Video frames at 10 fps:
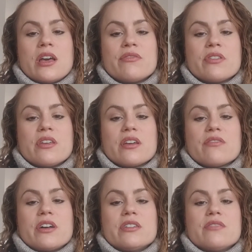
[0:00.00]
everything I
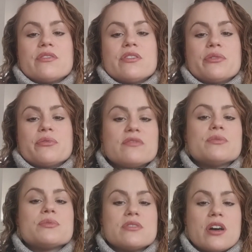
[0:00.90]
felt, even though most of
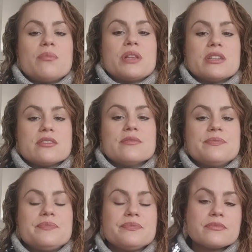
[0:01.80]
it was not pleasant.
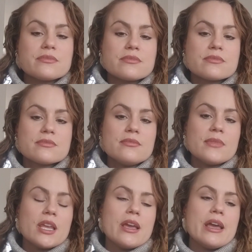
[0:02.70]

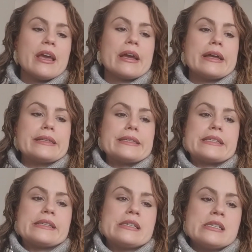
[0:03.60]

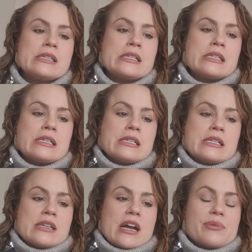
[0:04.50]
And
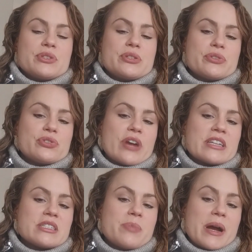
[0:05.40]
I was so
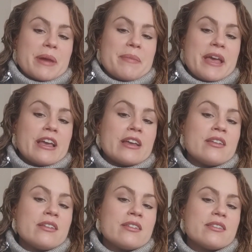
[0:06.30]
distracted by my
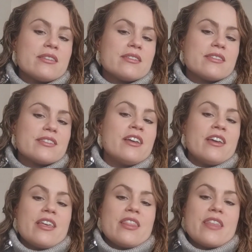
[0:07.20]
pain
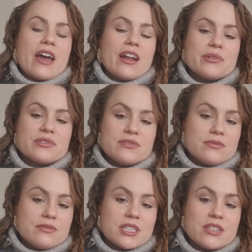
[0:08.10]
that I
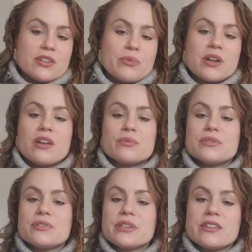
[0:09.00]
didn't know what God
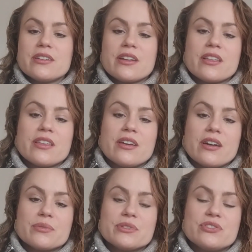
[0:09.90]
was doing. And I think
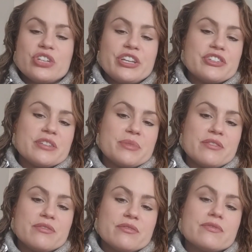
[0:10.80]
God was changing
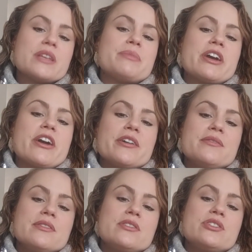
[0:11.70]
me in my heart,
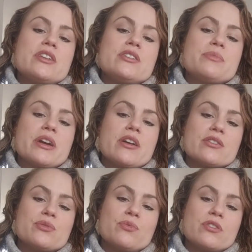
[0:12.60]
and changing my
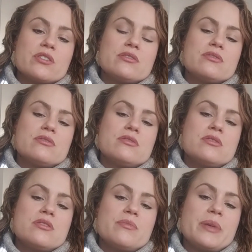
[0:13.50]
heart towards
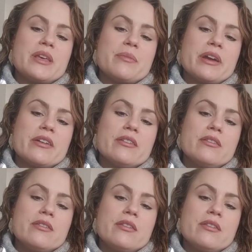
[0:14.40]
being a parent,